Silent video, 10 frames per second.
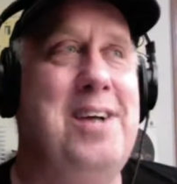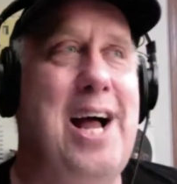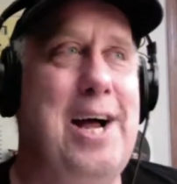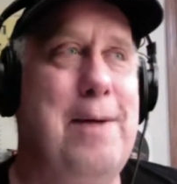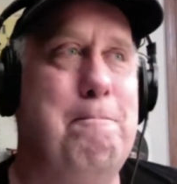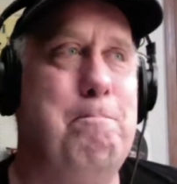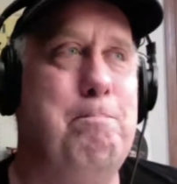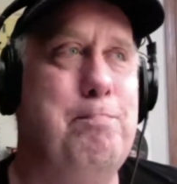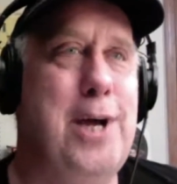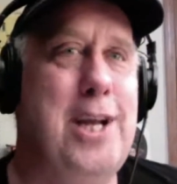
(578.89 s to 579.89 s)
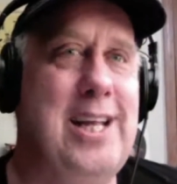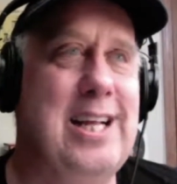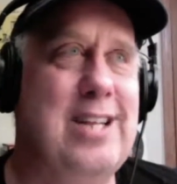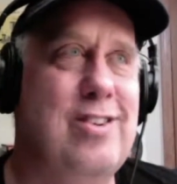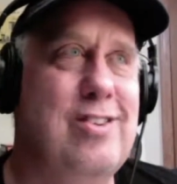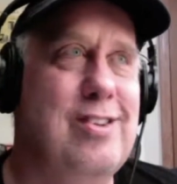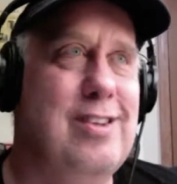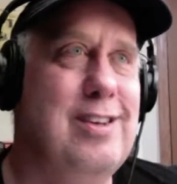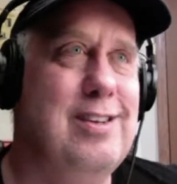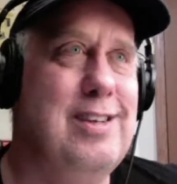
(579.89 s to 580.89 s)
but it's
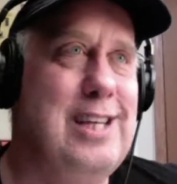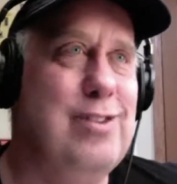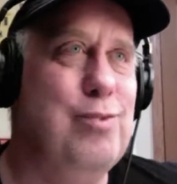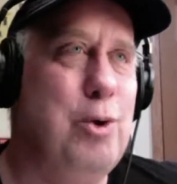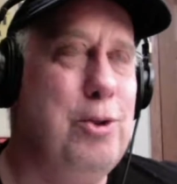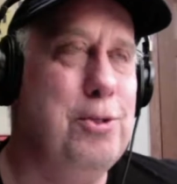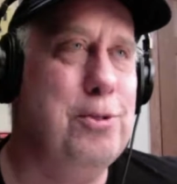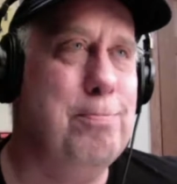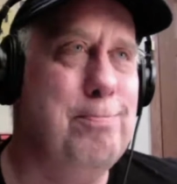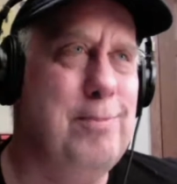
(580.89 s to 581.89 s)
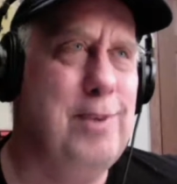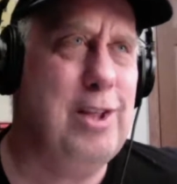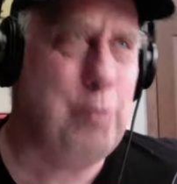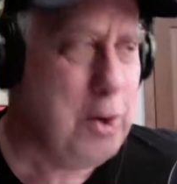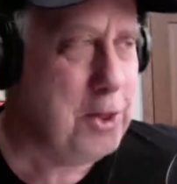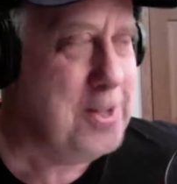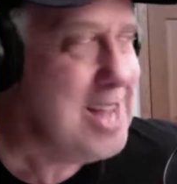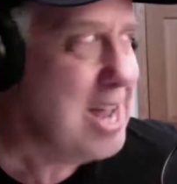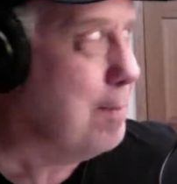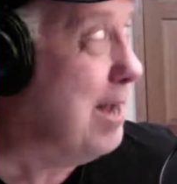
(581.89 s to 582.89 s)
worth
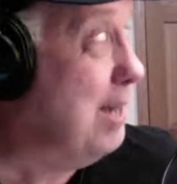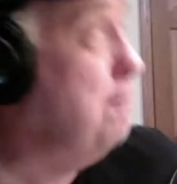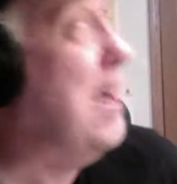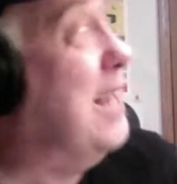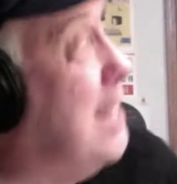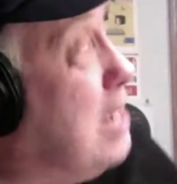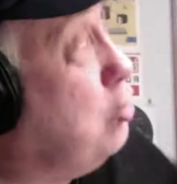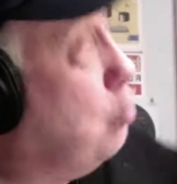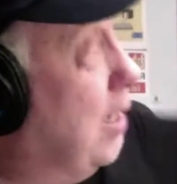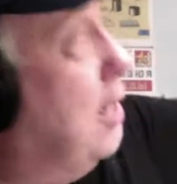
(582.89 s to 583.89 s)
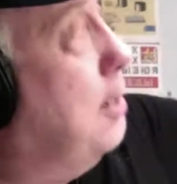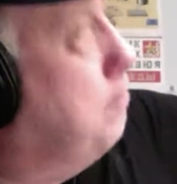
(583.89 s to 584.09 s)
thinking about. In fact, next week